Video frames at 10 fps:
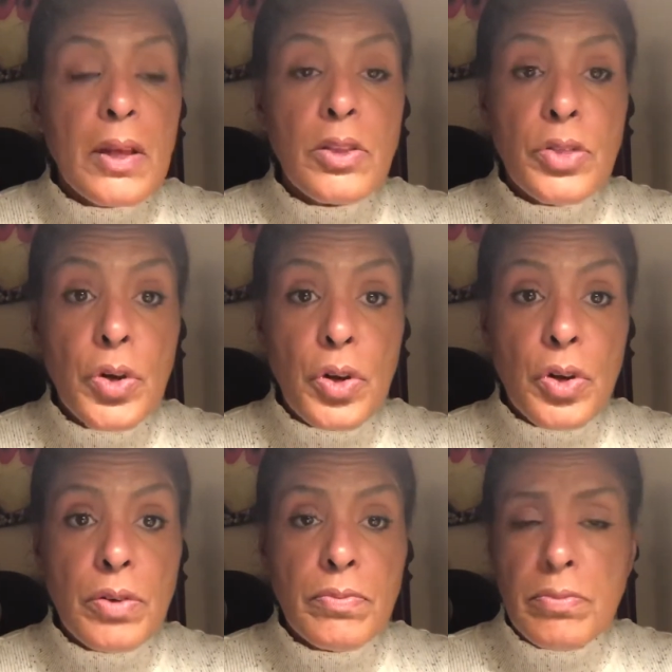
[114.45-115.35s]

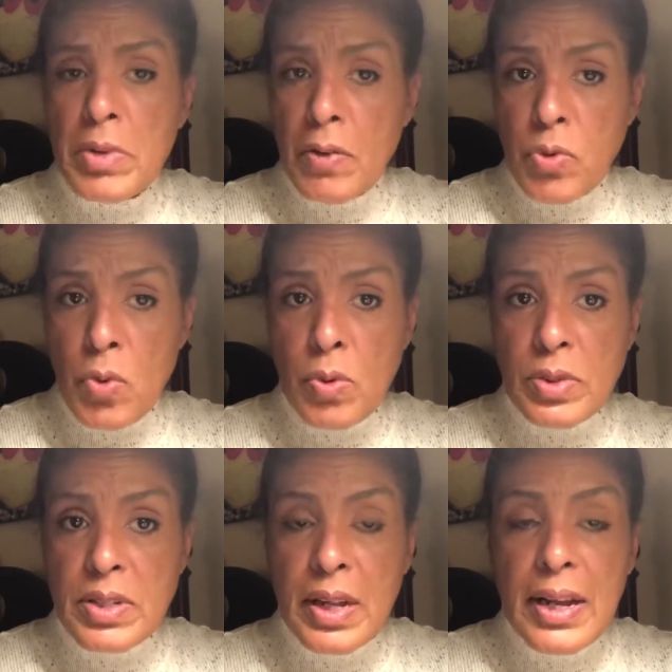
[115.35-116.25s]
Third, of
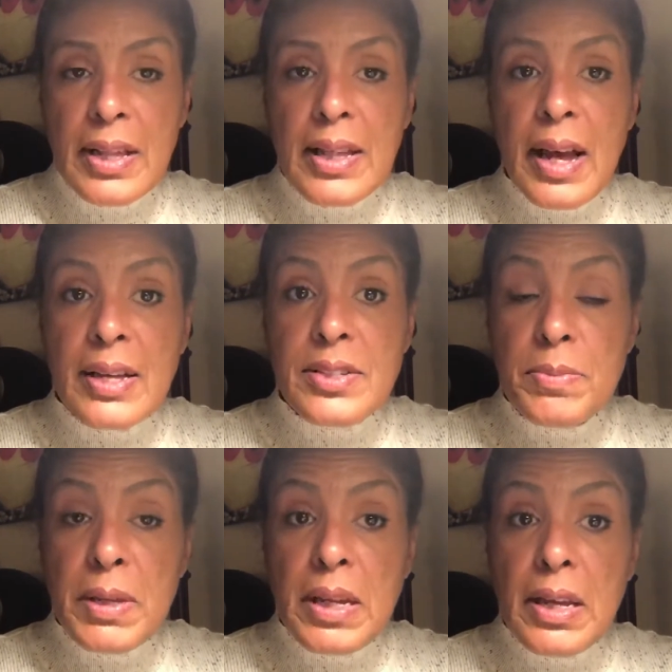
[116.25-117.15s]
course, there has to
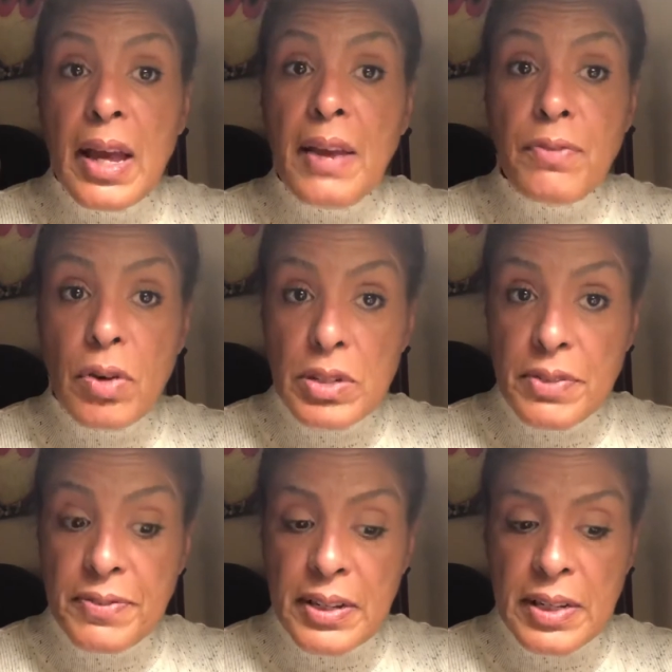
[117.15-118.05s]
be a
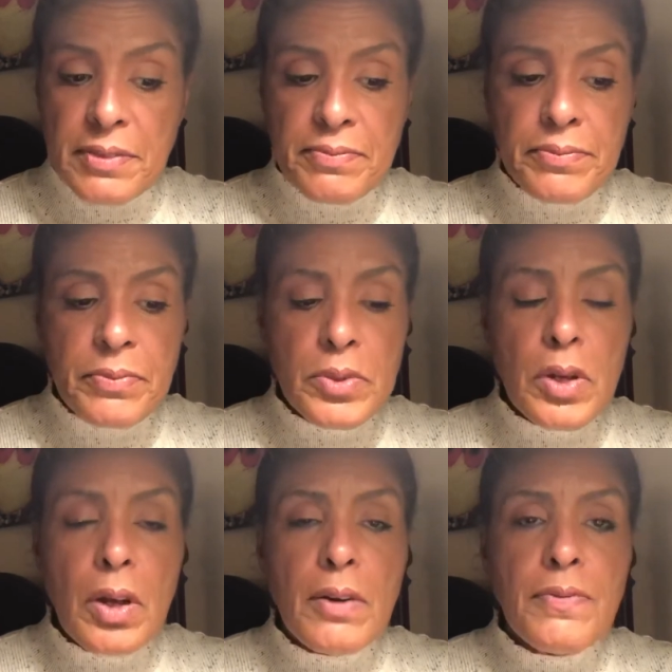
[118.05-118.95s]
philosophy.
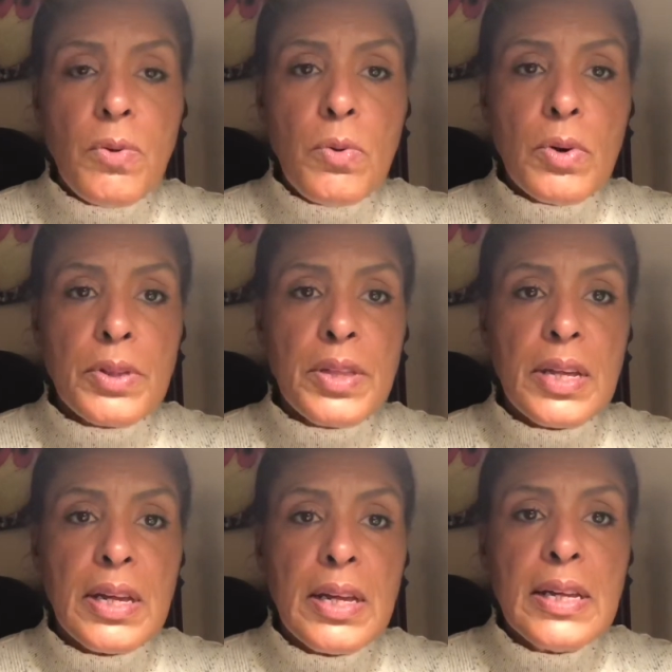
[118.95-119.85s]
Fourth,
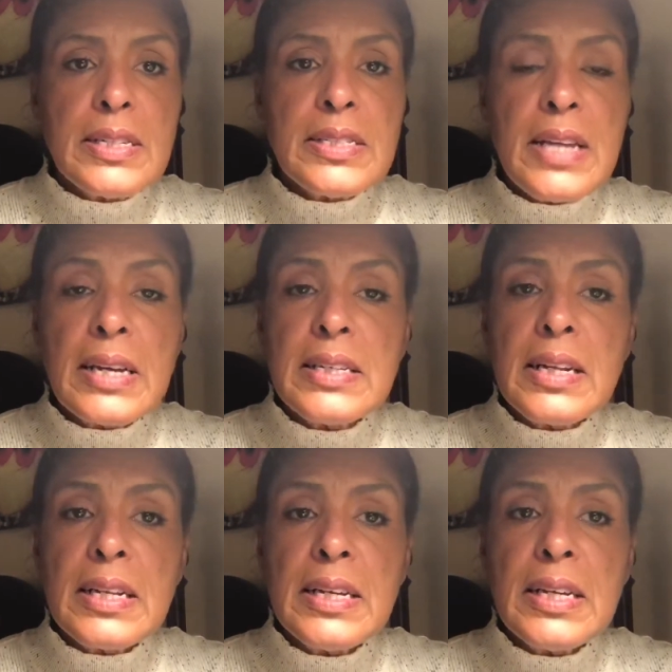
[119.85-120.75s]

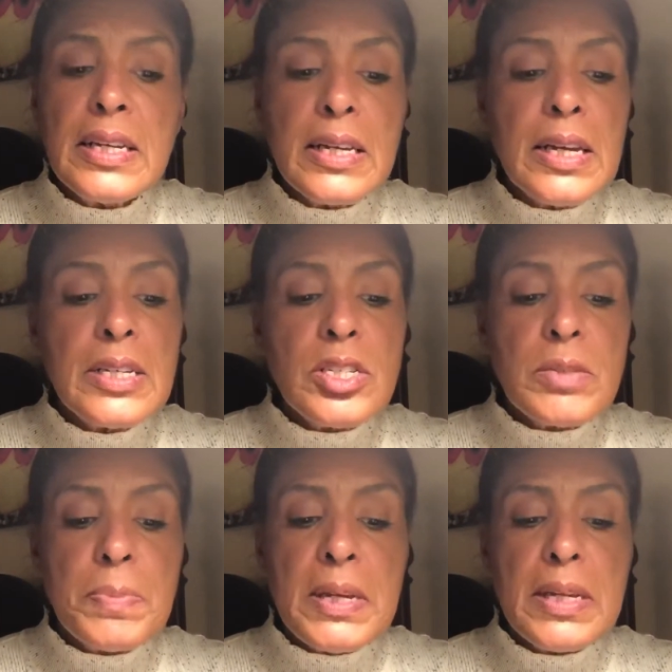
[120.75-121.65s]
technically
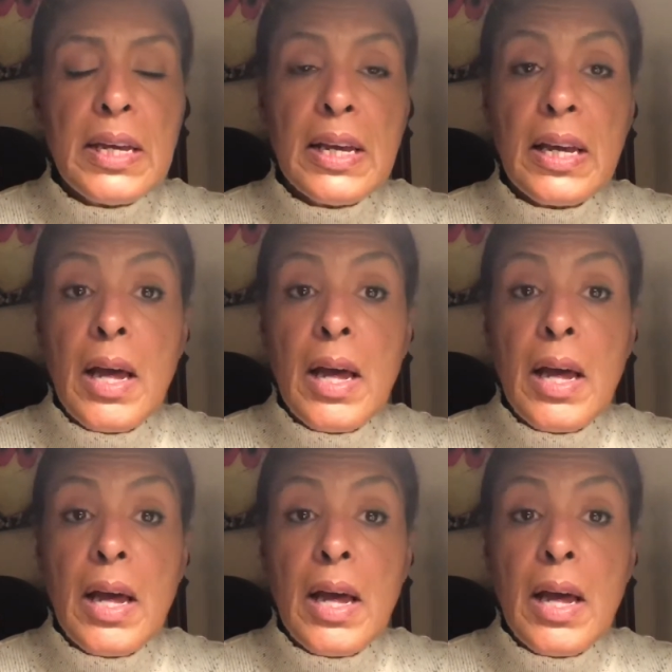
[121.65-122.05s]
speaking,